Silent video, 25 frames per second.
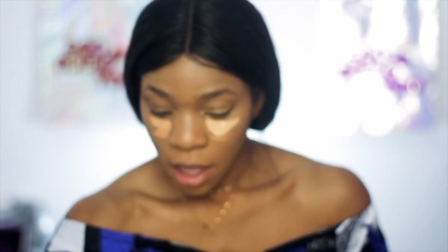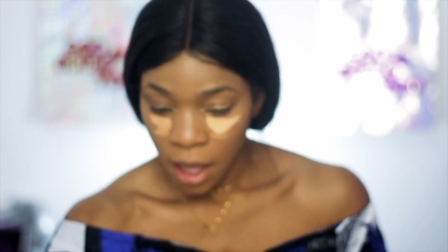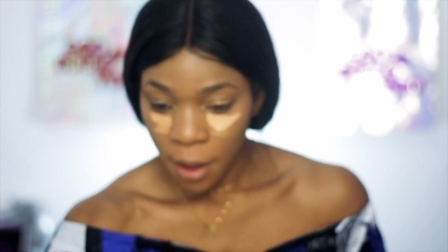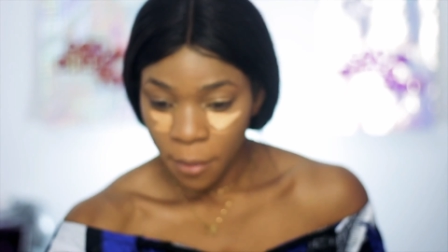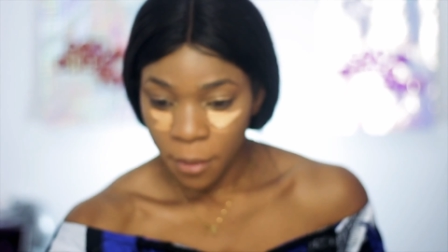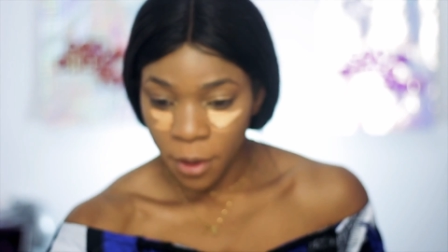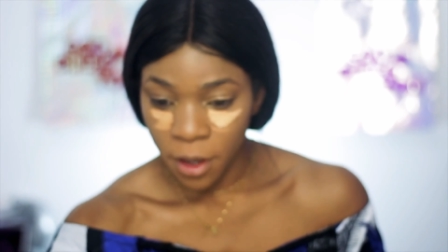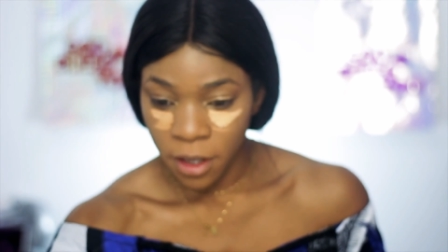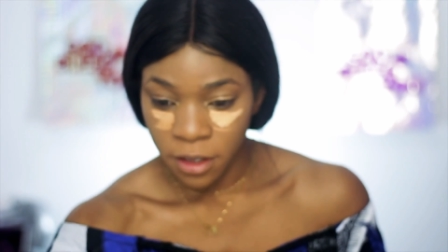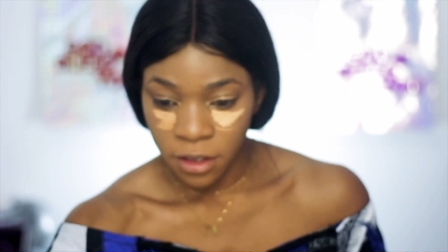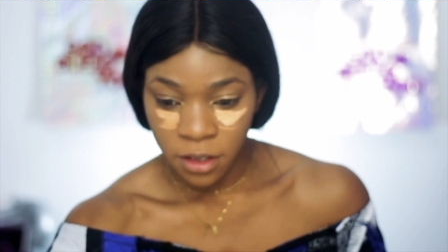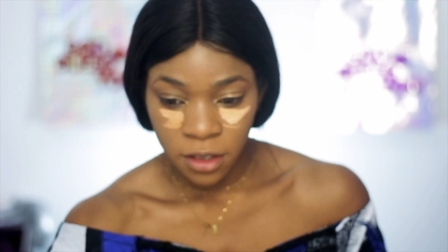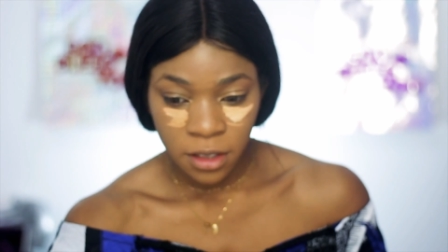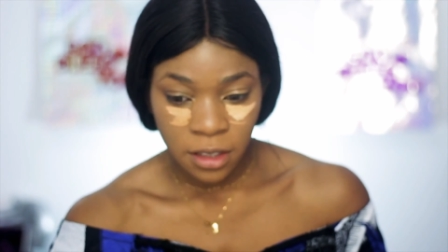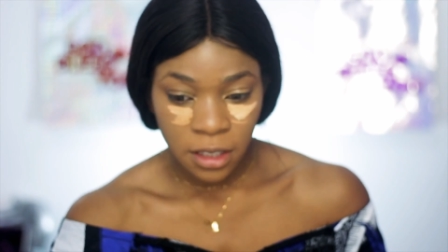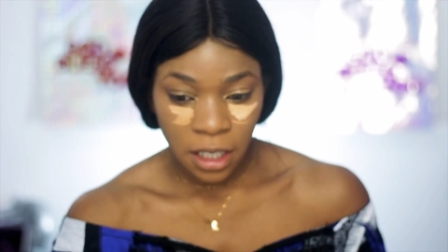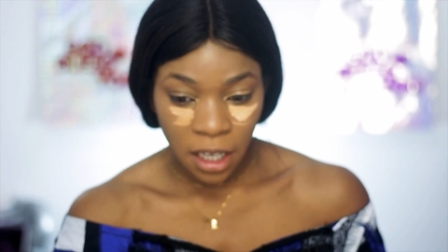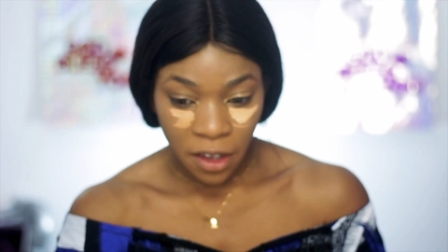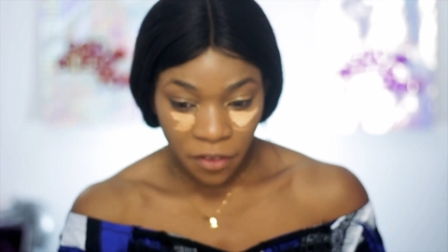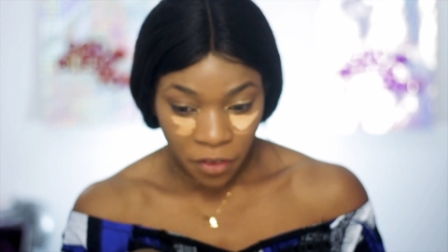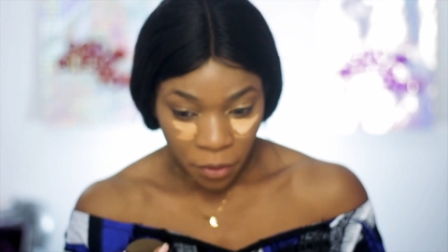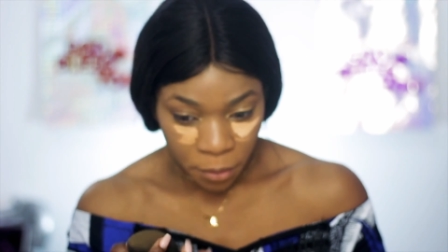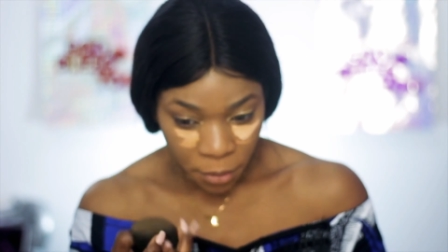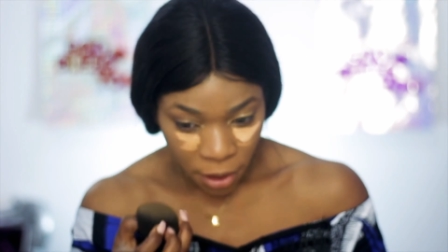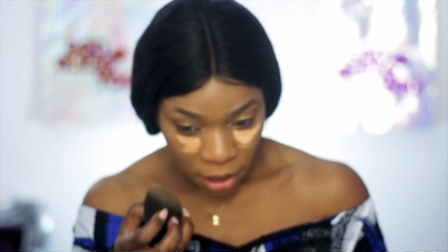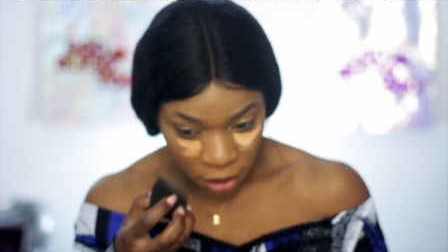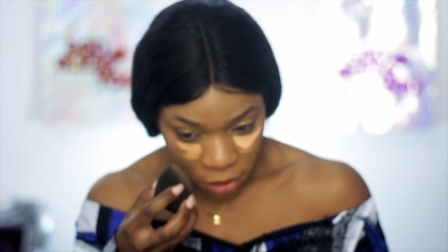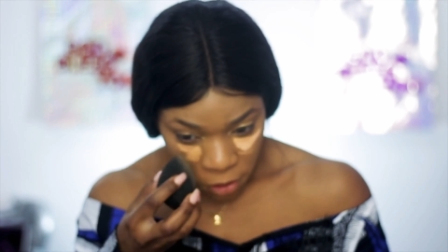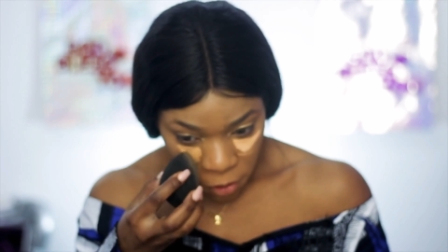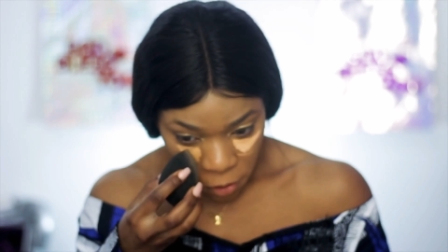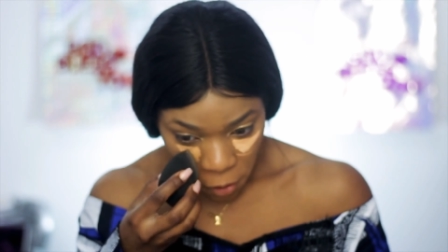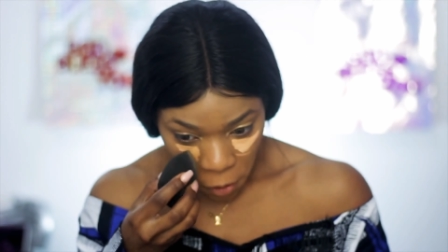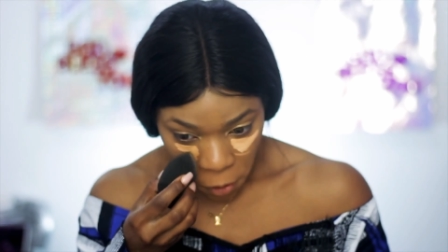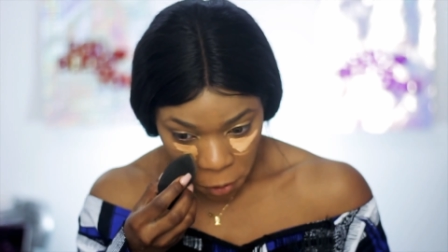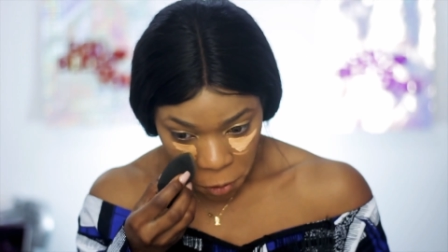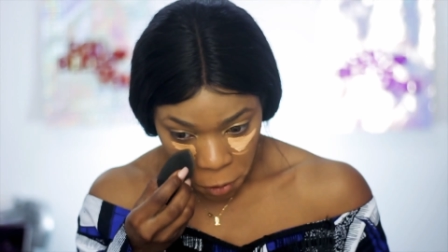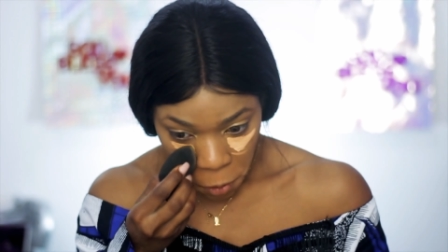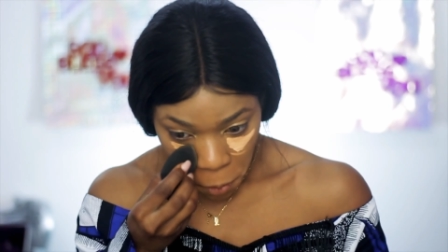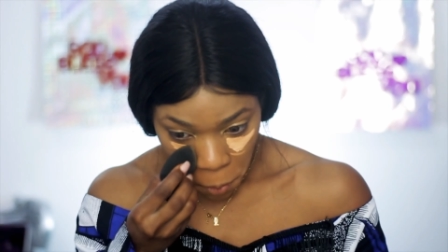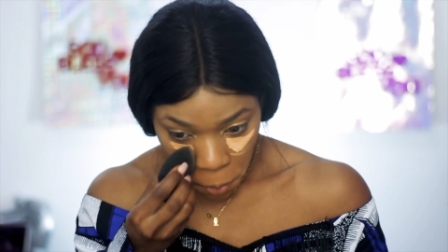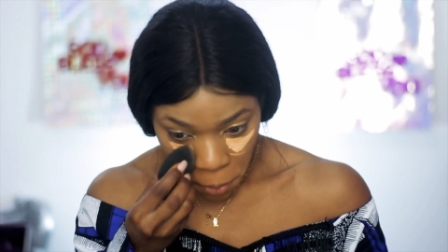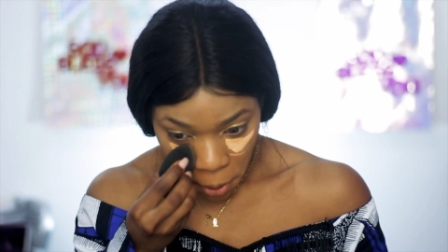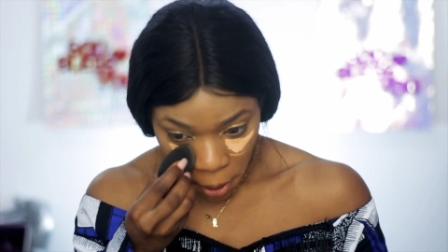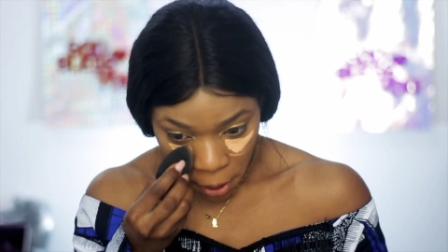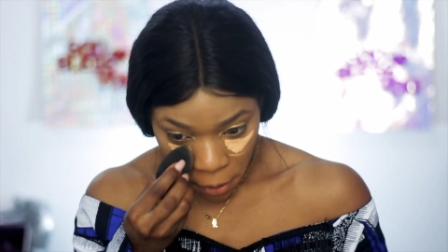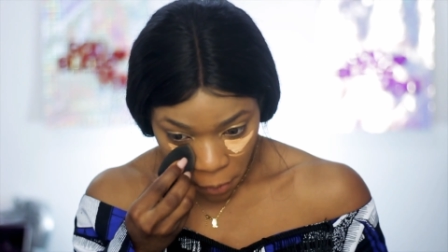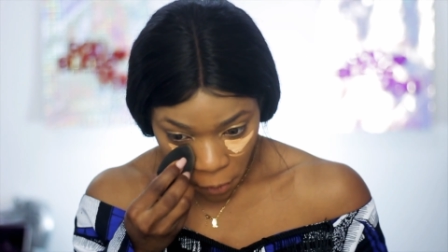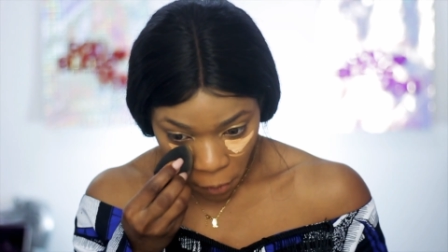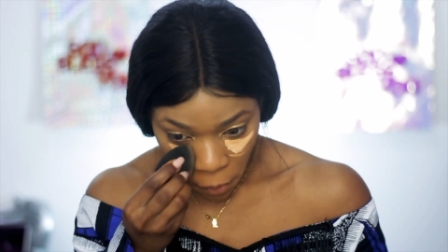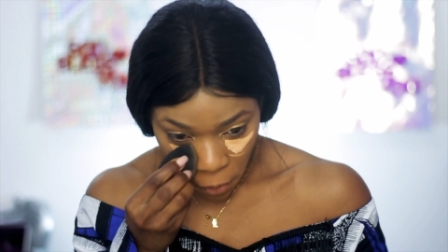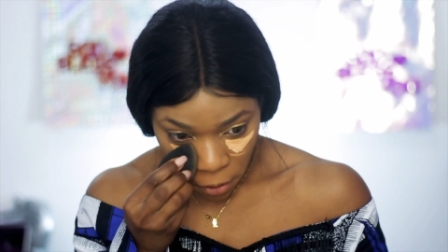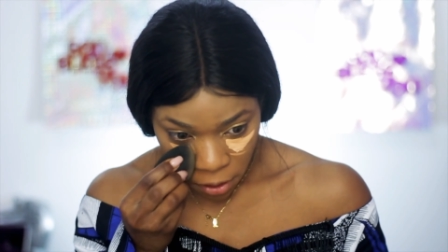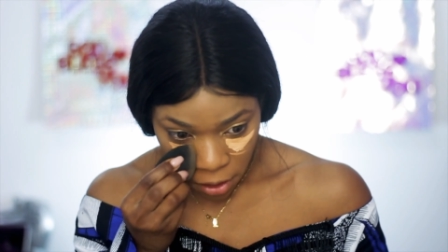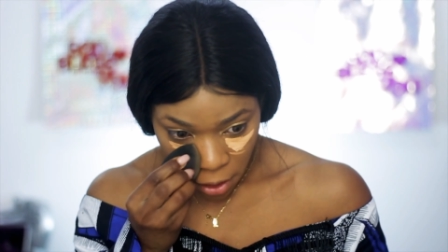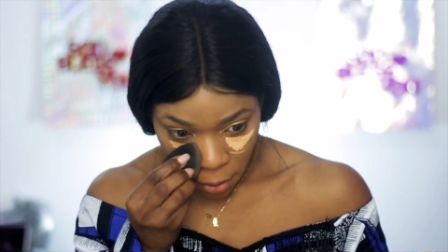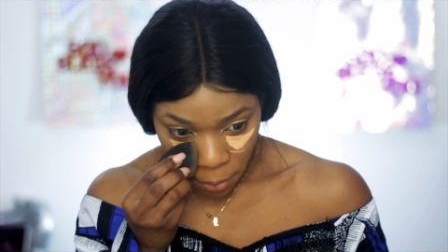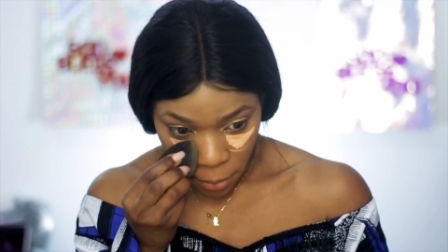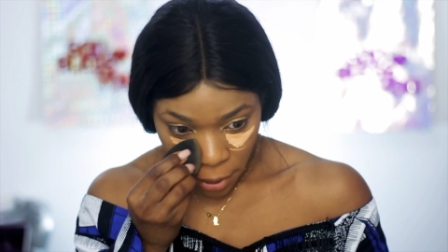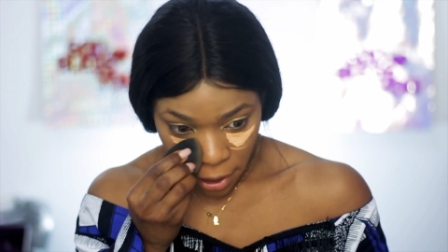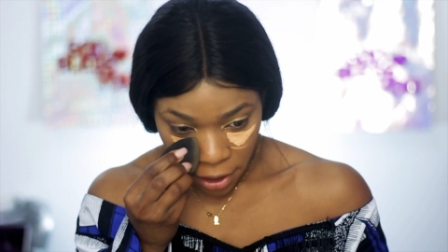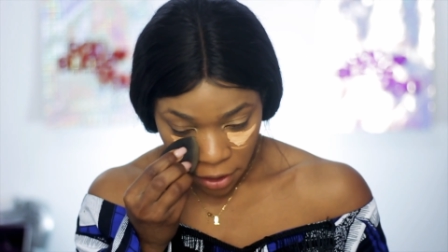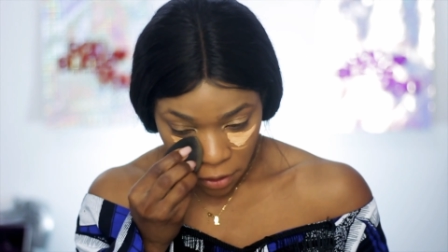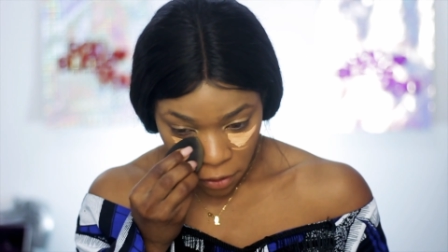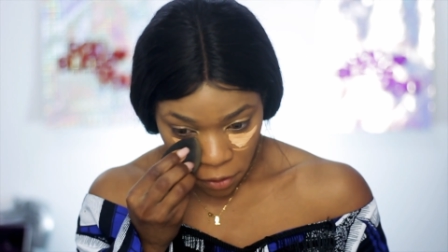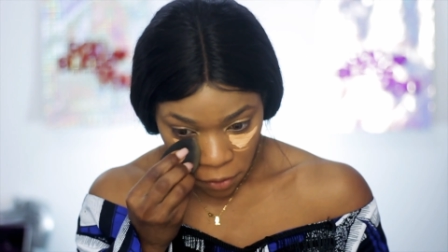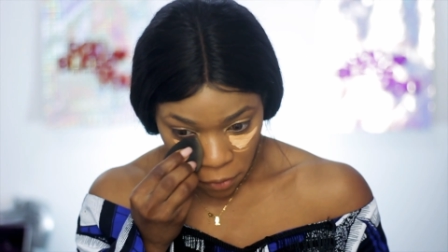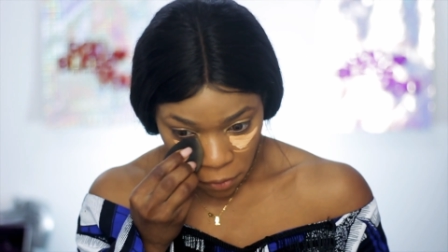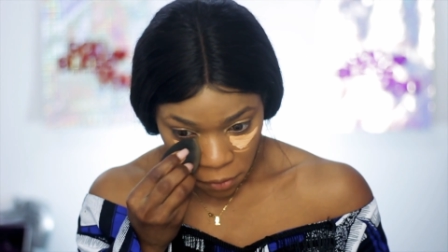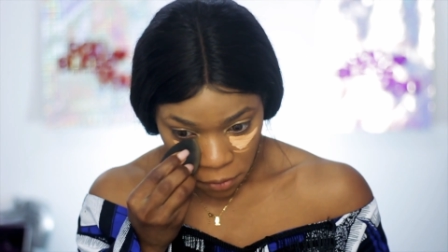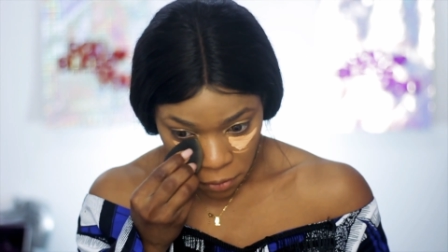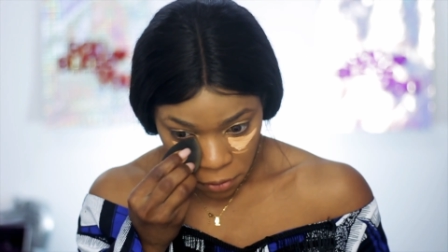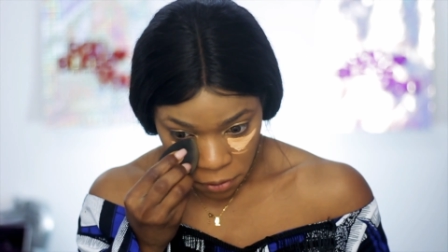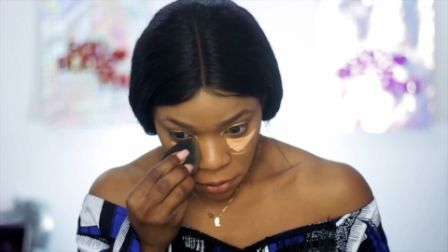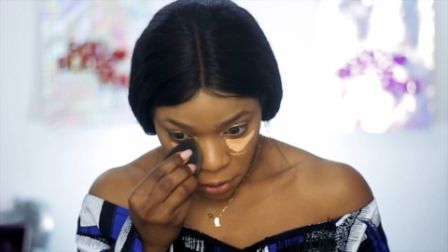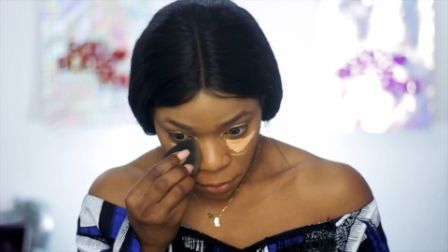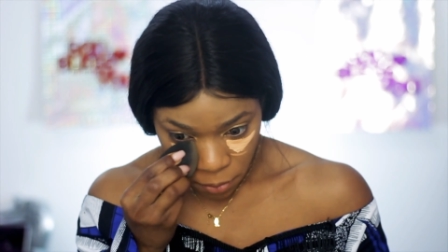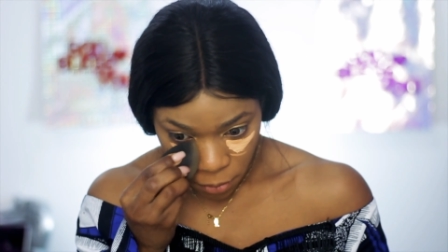I'm going to take from here to also blend under my nose.